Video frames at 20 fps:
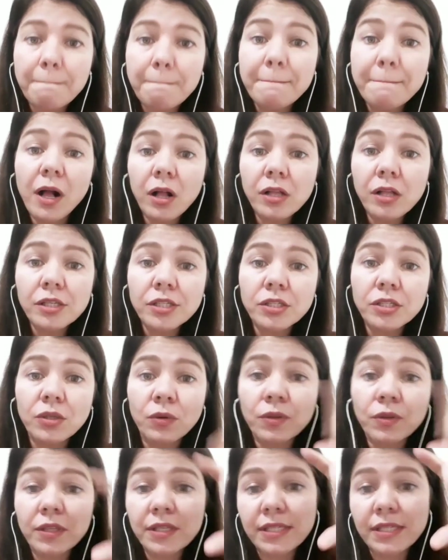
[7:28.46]

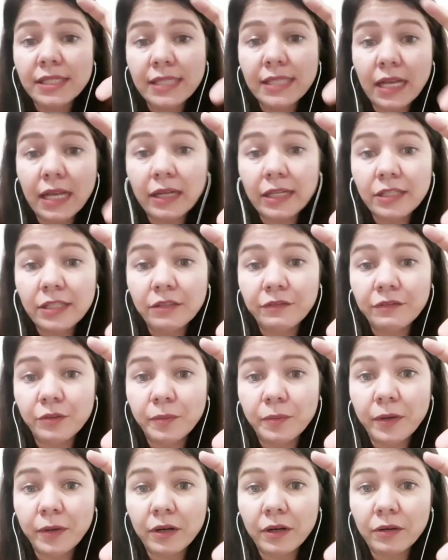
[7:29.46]
Also, the size of
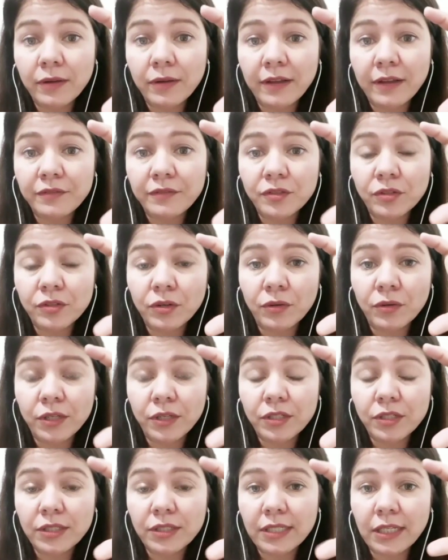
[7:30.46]
your paragraphs are
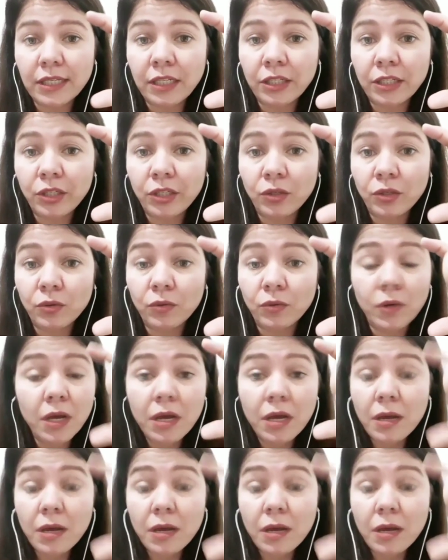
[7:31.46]
going to tell you